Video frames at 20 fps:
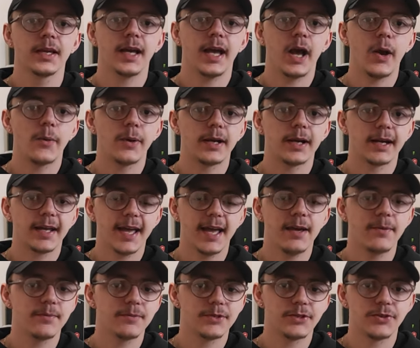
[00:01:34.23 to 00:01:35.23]
And when it
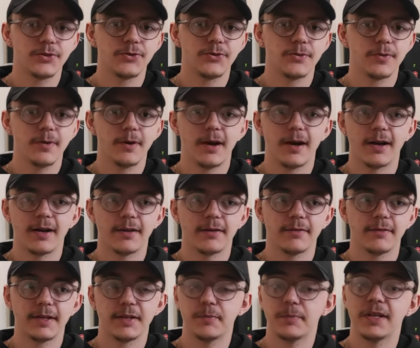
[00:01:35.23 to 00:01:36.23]
came to
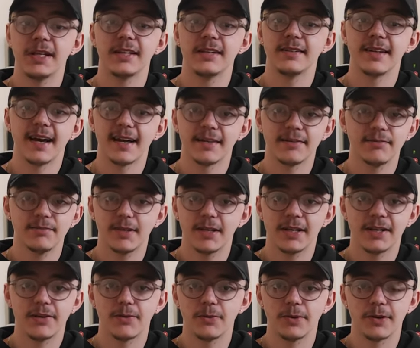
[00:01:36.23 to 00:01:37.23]
uh, it being done,
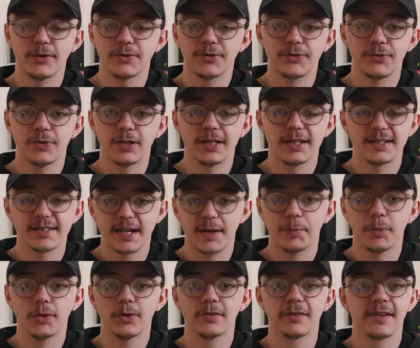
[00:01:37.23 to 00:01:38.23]
it, it was fully
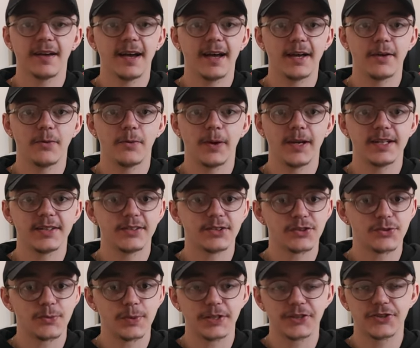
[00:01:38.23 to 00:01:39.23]
assembled. I went to
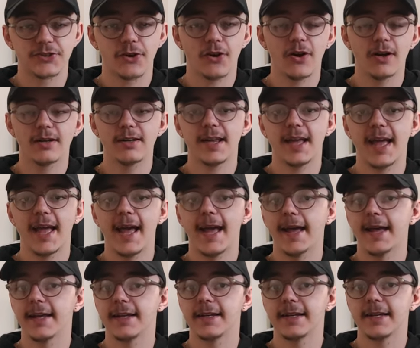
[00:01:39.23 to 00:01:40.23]
switch it on
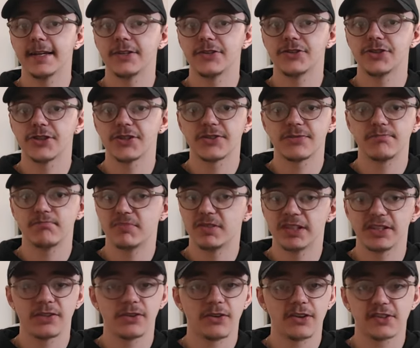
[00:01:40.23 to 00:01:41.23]
and it just
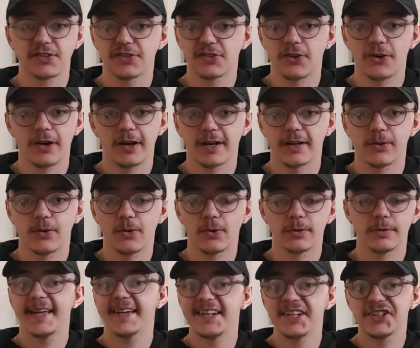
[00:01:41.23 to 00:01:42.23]
did not start at
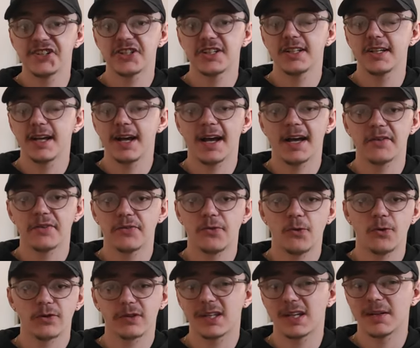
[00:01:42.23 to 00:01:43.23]
all. Initially, I
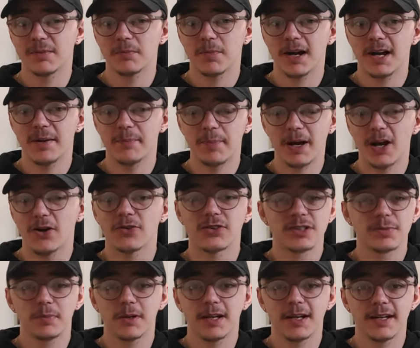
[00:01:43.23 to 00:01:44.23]
thought that my power
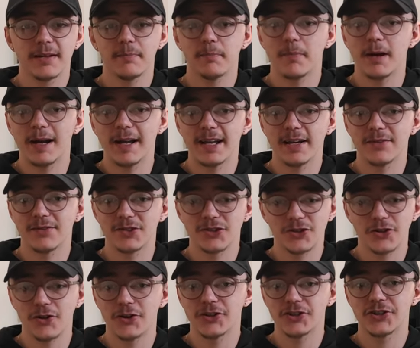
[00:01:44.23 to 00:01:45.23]
supply may have
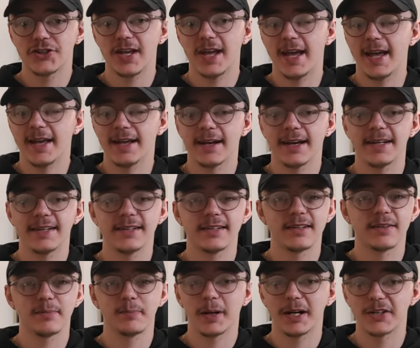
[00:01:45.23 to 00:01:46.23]
surged, and I
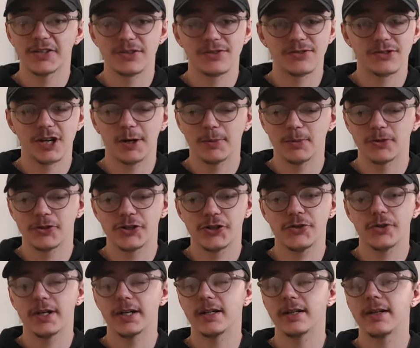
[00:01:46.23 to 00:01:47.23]
did a bunch of
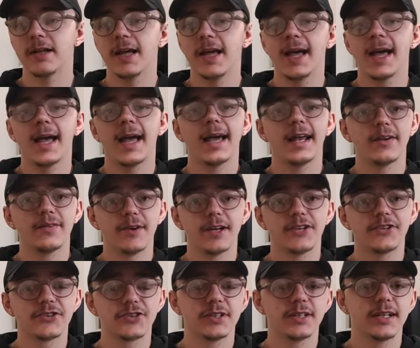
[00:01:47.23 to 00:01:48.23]
troubleshooting. And
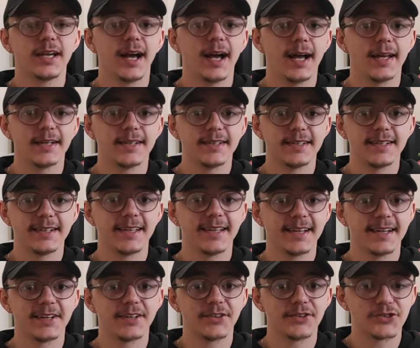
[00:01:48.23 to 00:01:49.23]
eventually I did
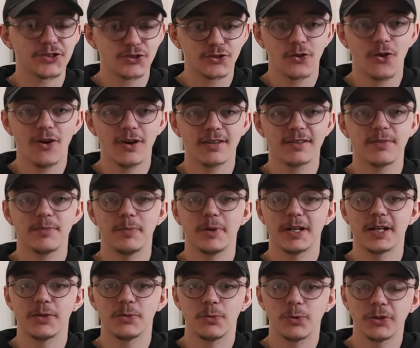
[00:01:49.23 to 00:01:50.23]
get it to start,
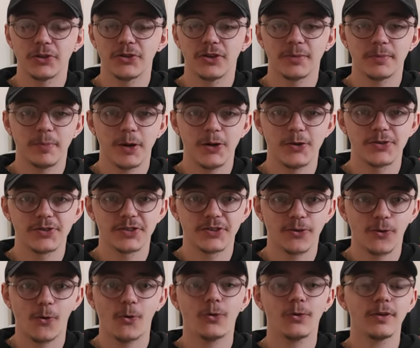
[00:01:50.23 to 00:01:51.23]
but it would not post at
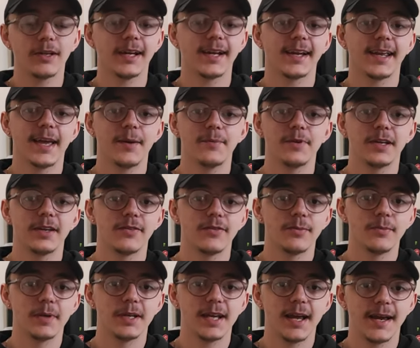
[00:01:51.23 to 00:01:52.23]
all. It kept
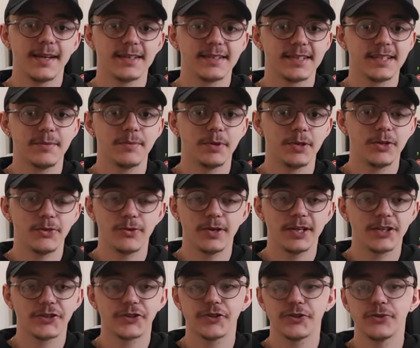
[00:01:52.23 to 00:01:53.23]
giving me a C P U
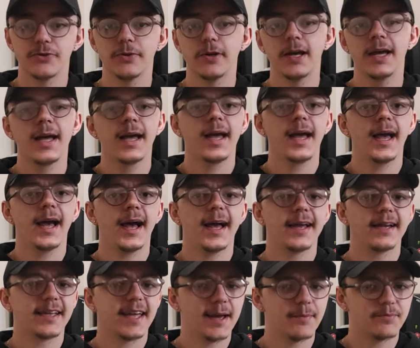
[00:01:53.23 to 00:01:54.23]
issue.
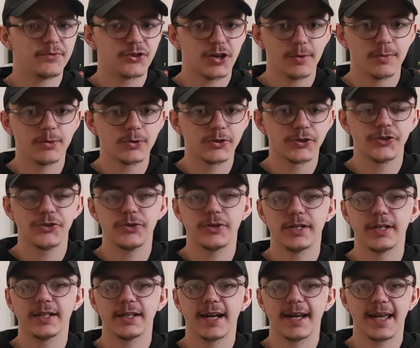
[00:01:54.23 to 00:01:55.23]
I kept
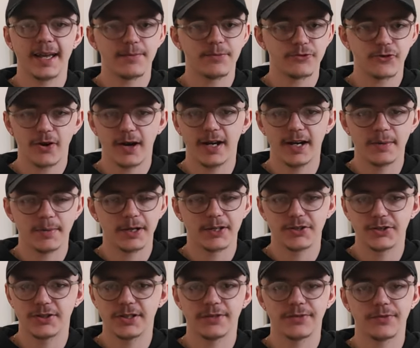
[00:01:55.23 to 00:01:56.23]
troubleshooting. I kept trying a
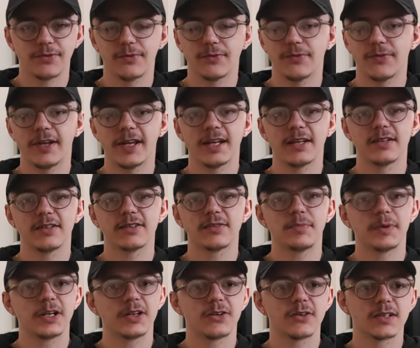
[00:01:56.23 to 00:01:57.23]
bunch of different things,
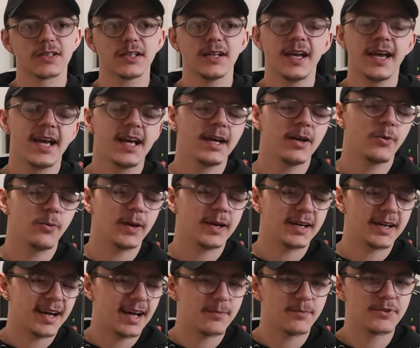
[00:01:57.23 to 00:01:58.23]
because when
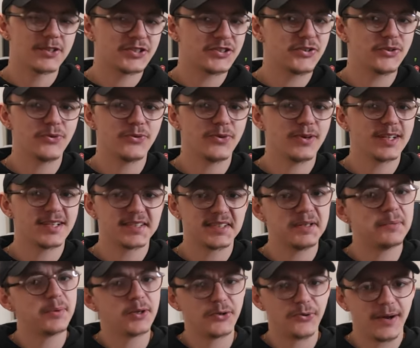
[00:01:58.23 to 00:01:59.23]
it comes to a
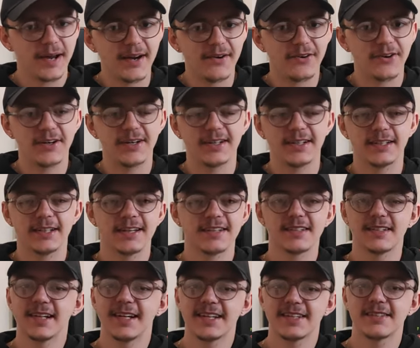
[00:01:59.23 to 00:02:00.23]
C P U error, it
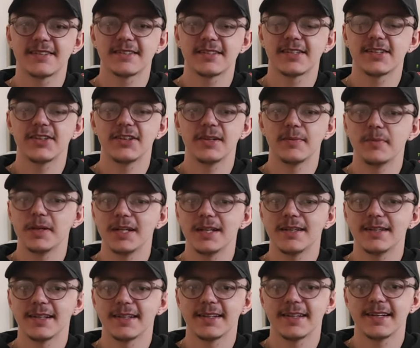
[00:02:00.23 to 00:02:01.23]
doesn't necessarily
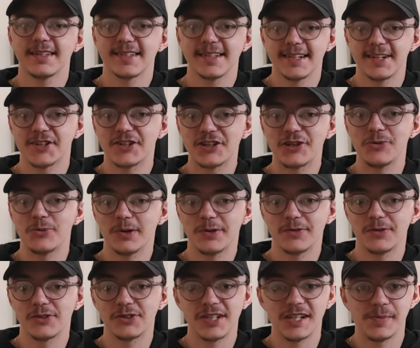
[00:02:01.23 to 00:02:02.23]
mean that there's an issue
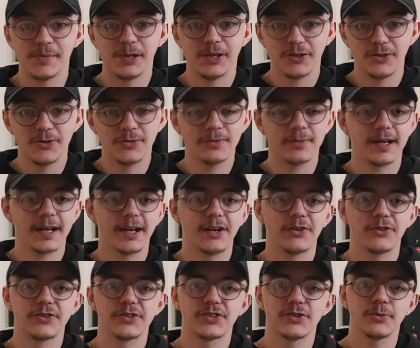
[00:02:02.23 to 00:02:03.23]
with your C P U. It
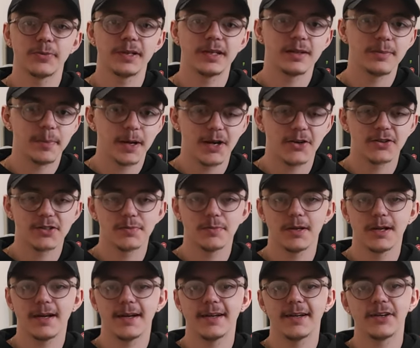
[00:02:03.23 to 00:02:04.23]
could still be the power
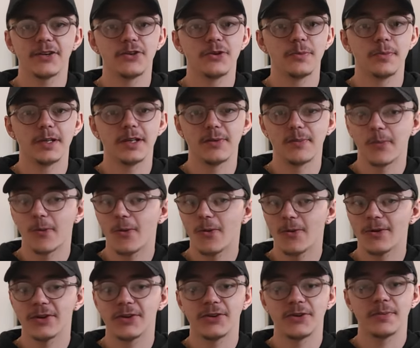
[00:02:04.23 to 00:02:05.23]
supply, it could be the
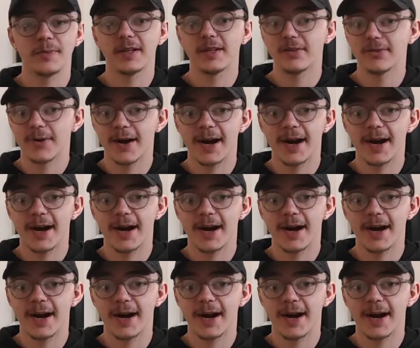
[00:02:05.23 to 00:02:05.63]
board, could be the